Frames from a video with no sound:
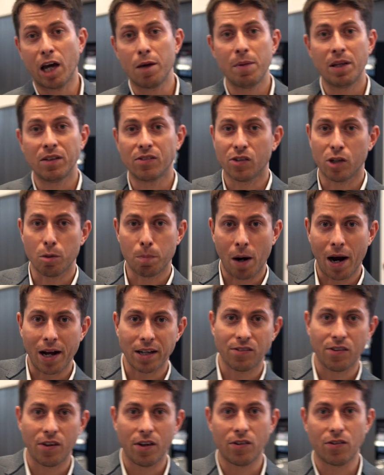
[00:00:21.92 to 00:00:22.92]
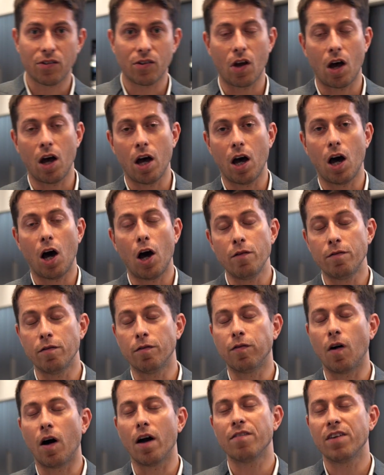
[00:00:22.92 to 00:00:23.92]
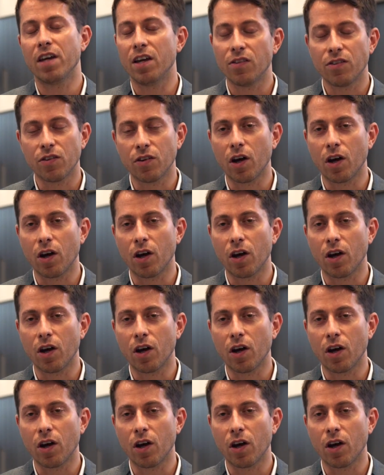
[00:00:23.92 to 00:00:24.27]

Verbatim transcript: came into the practice over 5 years